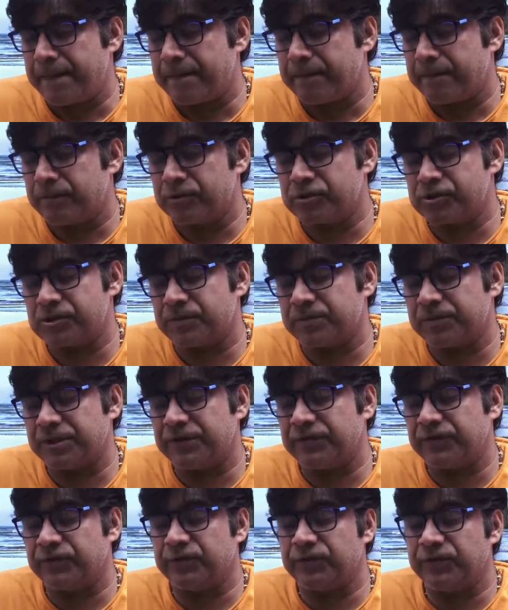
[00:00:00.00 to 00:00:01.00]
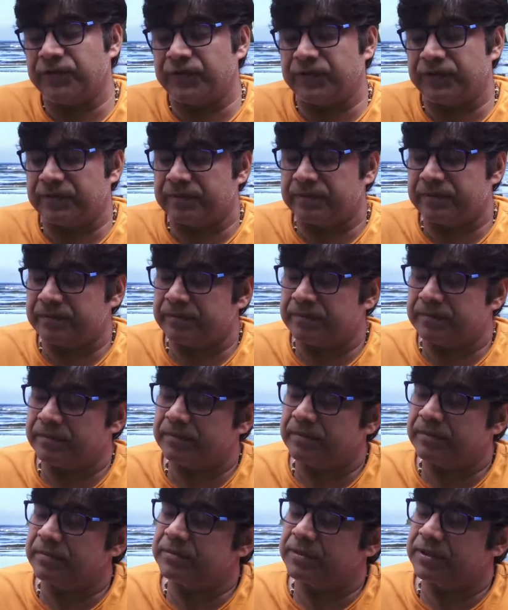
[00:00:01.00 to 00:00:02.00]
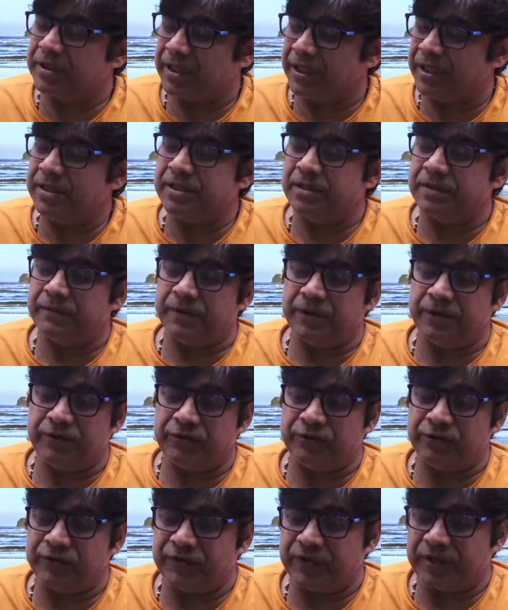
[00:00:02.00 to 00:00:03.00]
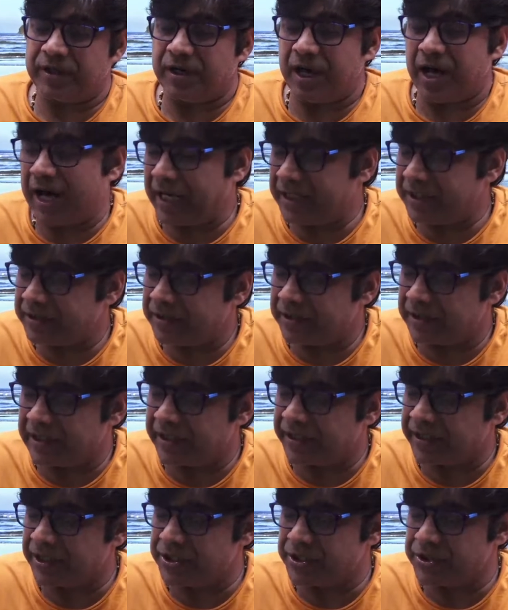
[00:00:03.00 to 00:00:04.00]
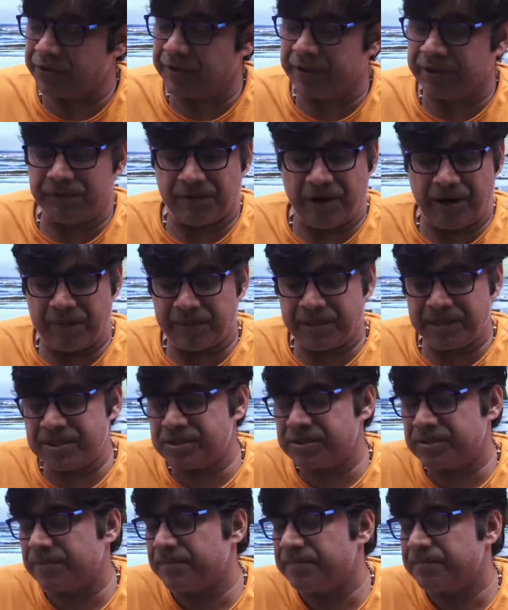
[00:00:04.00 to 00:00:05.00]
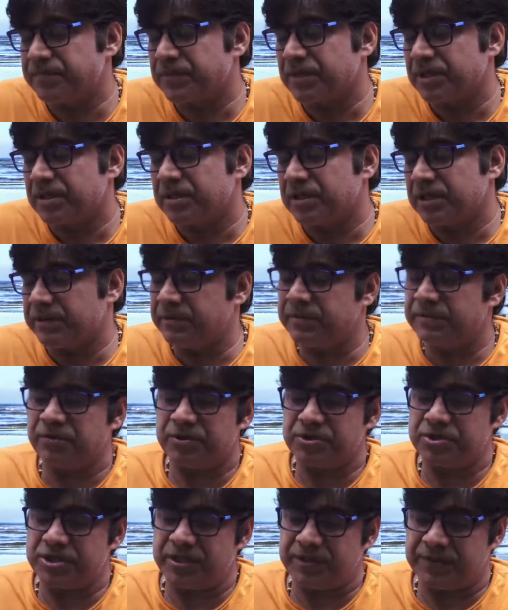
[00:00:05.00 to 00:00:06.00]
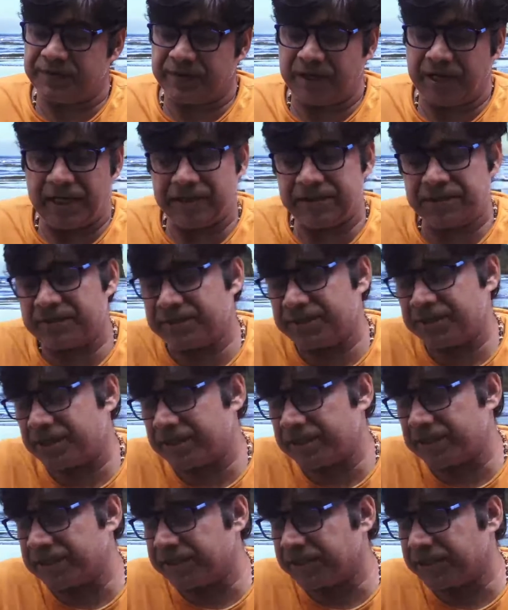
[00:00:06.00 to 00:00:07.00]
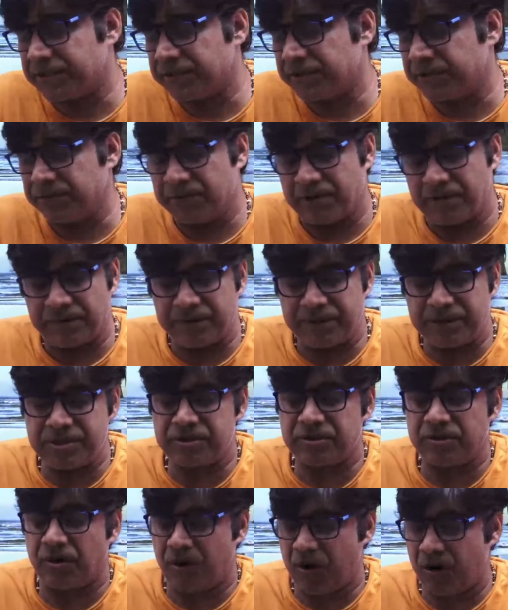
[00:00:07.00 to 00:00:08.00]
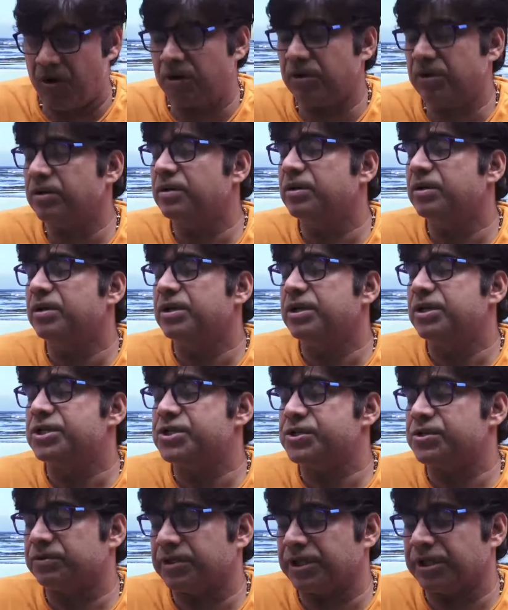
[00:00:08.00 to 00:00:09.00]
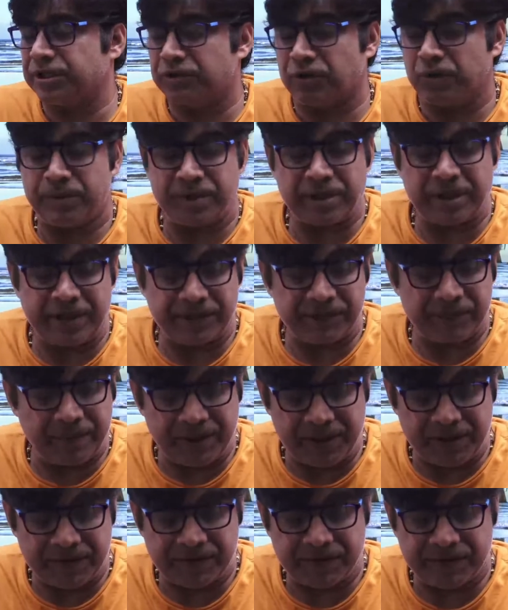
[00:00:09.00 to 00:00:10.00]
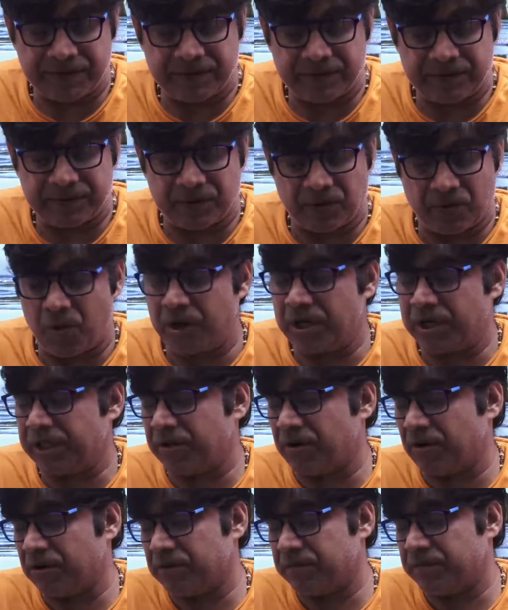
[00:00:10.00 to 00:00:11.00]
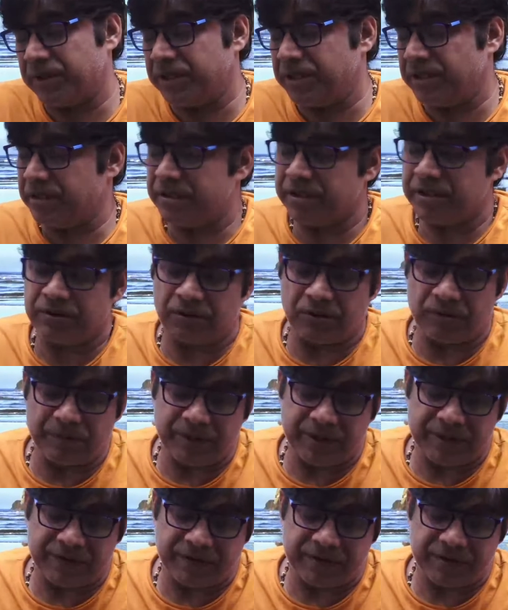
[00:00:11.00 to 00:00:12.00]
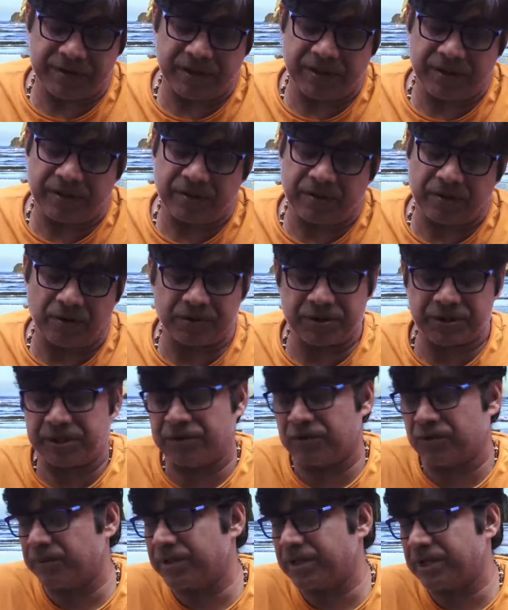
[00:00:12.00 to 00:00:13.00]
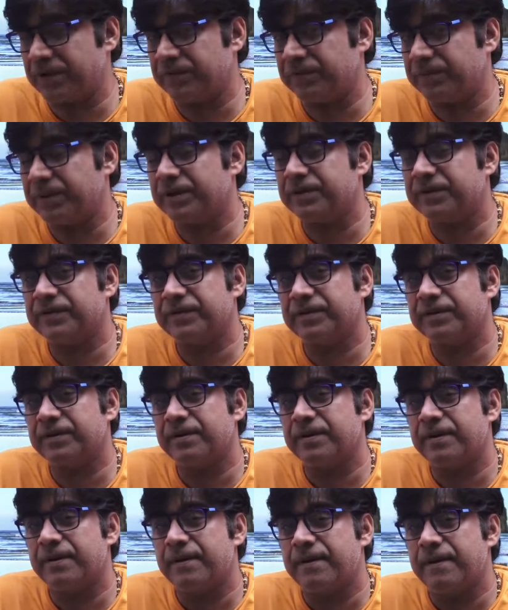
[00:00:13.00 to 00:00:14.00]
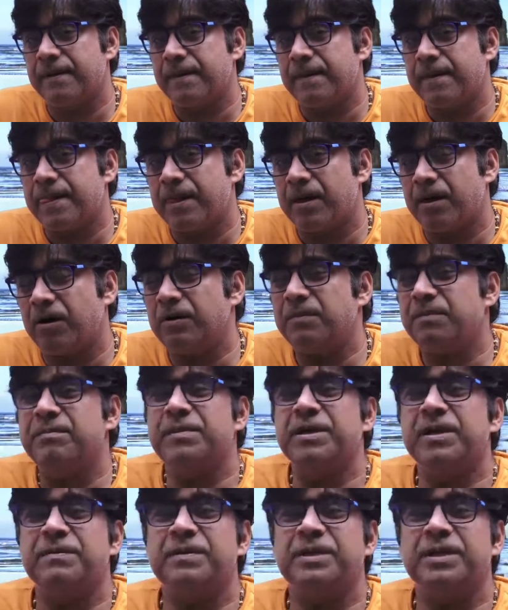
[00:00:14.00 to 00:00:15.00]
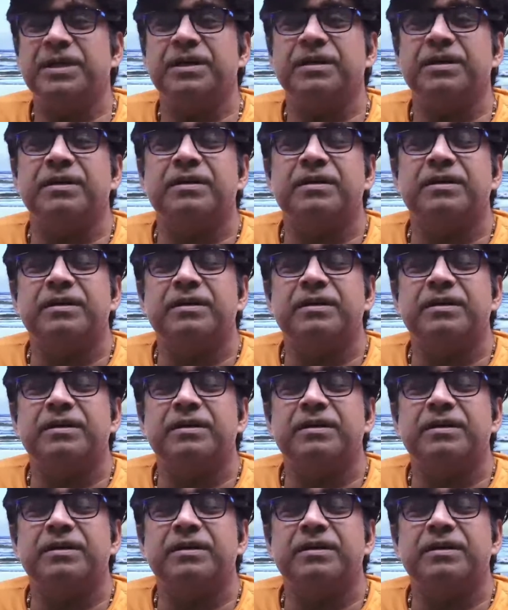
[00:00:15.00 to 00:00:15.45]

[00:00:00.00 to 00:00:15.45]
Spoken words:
Most of the issues, the current affair issues, are either related to environment, even for GS, either they are related to environment or to the economic aspects, the world economy, Indian economy, etc., or the economic aspects, or maybe